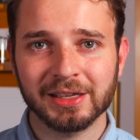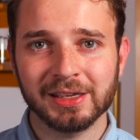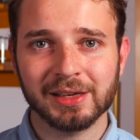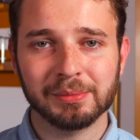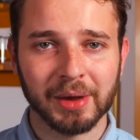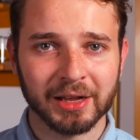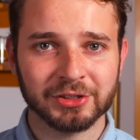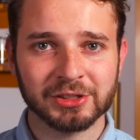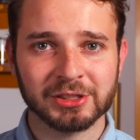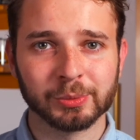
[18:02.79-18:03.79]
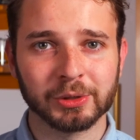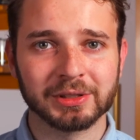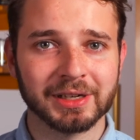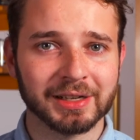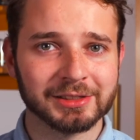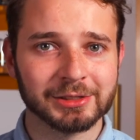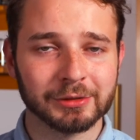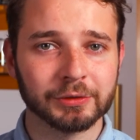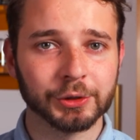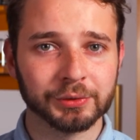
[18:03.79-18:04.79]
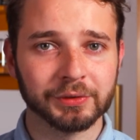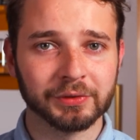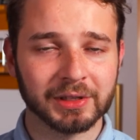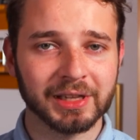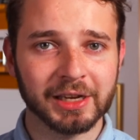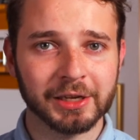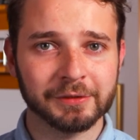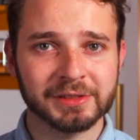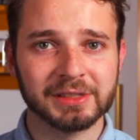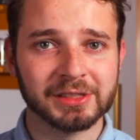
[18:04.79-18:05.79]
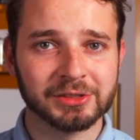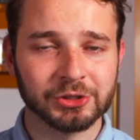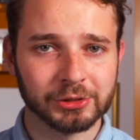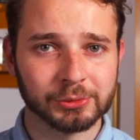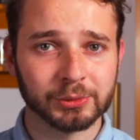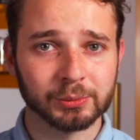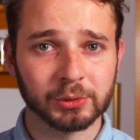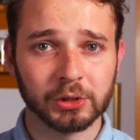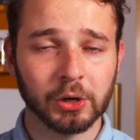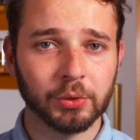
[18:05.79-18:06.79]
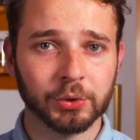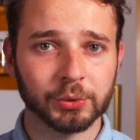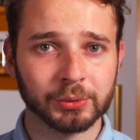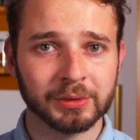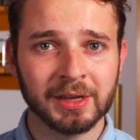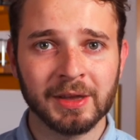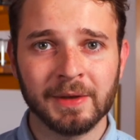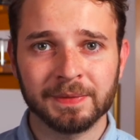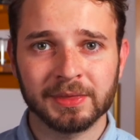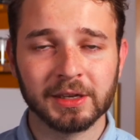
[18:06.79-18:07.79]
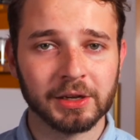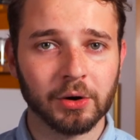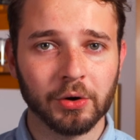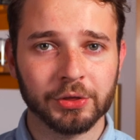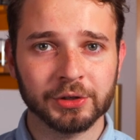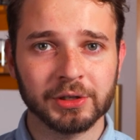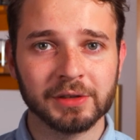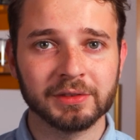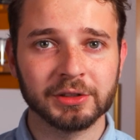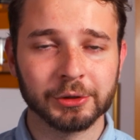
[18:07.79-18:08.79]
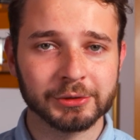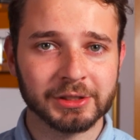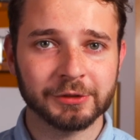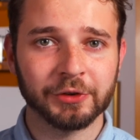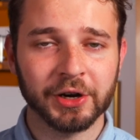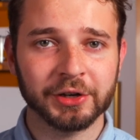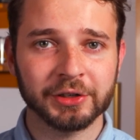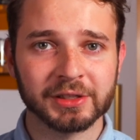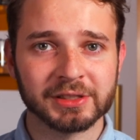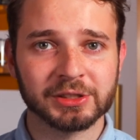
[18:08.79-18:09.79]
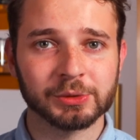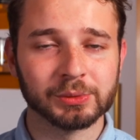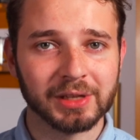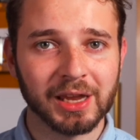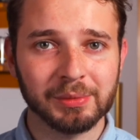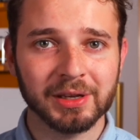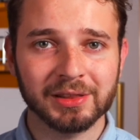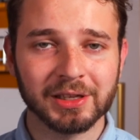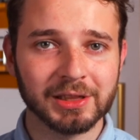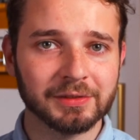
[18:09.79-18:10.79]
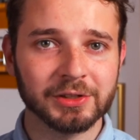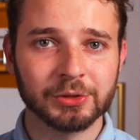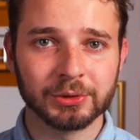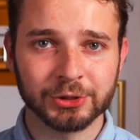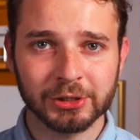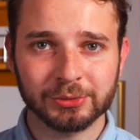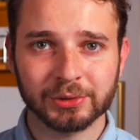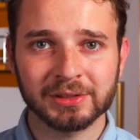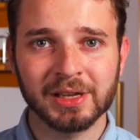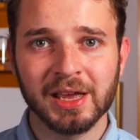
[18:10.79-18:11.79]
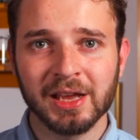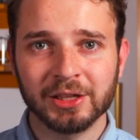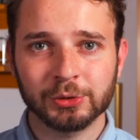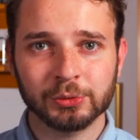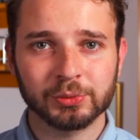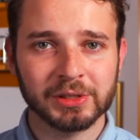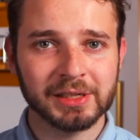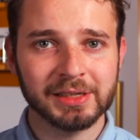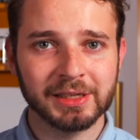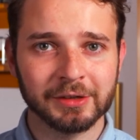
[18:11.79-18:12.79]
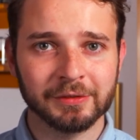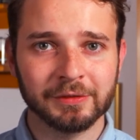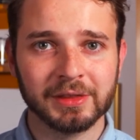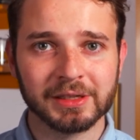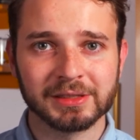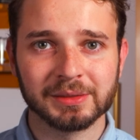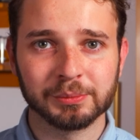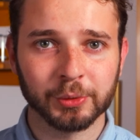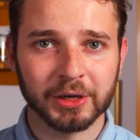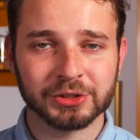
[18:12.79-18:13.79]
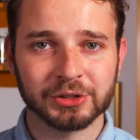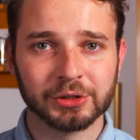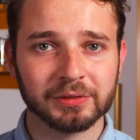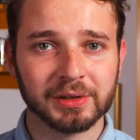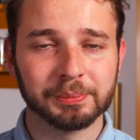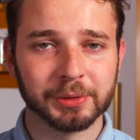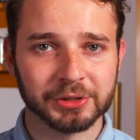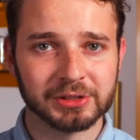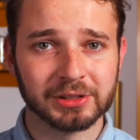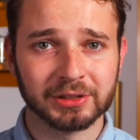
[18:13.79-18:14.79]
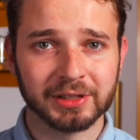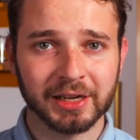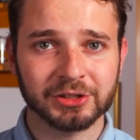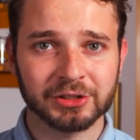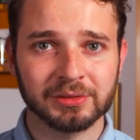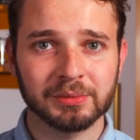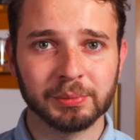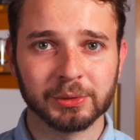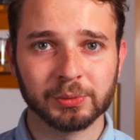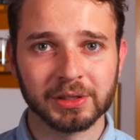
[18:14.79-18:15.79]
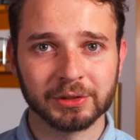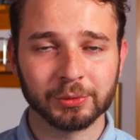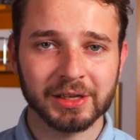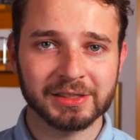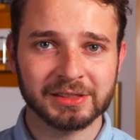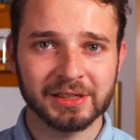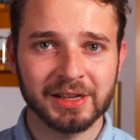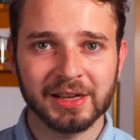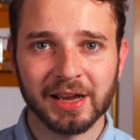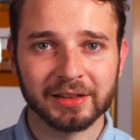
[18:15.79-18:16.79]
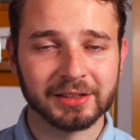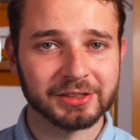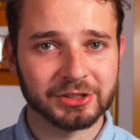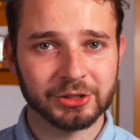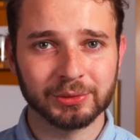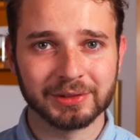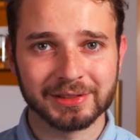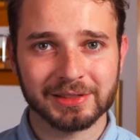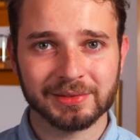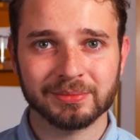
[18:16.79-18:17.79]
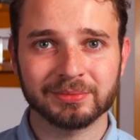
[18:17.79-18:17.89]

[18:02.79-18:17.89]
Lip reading: he imagines what kinds of horrific lives these children would go through. The author even goes as far as to naming the individual children to really give this impression of a personal connection between Grace and his students.